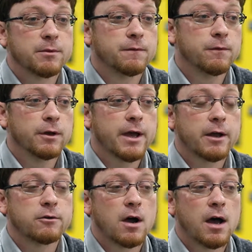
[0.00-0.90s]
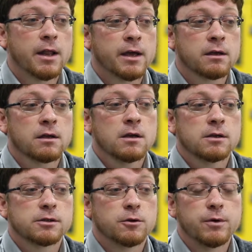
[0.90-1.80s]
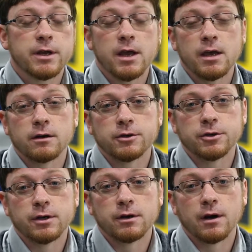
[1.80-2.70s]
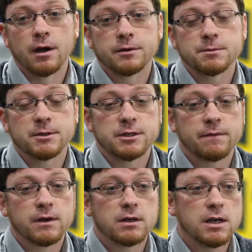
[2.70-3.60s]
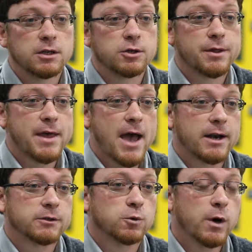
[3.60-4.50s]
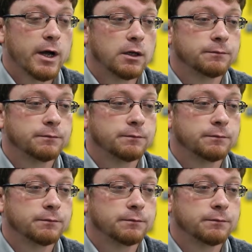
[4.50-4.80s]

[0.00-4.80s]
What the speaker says: to fully hydraulic, so we cater to your specific needs on that as well.